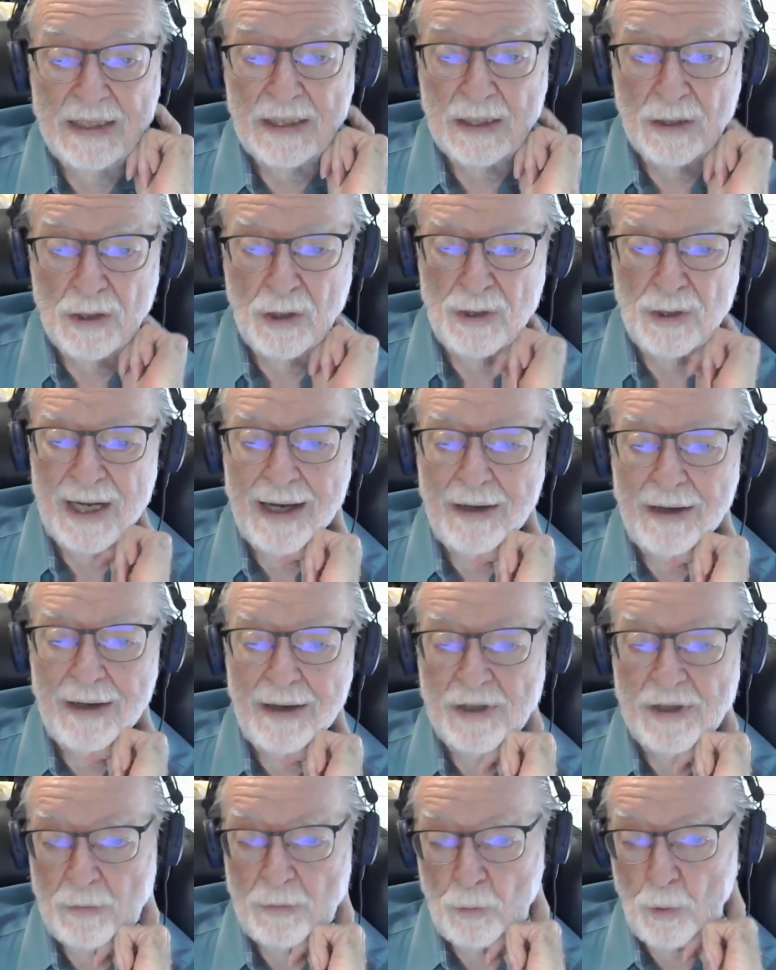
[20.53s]
to go
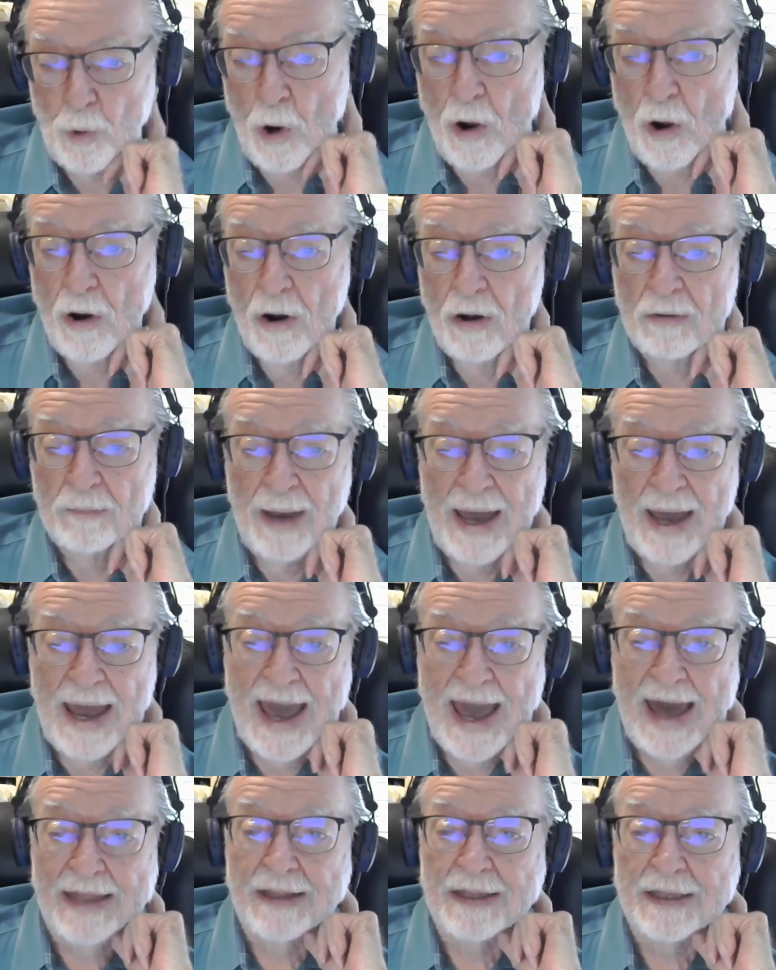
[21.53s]
down the wrong
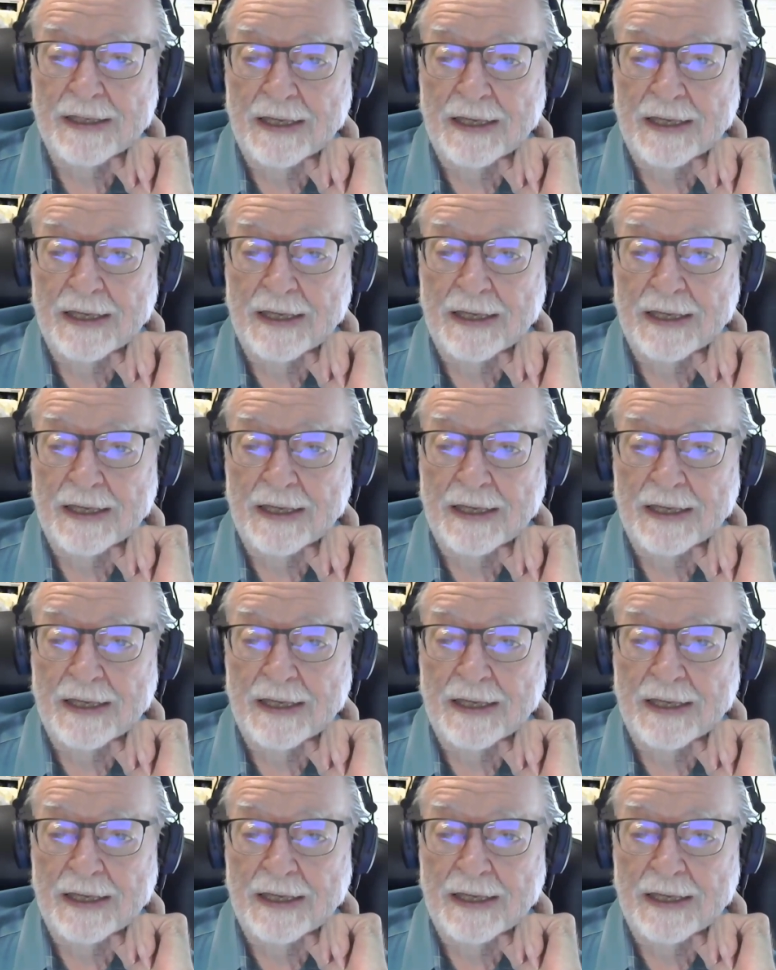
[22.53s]
path.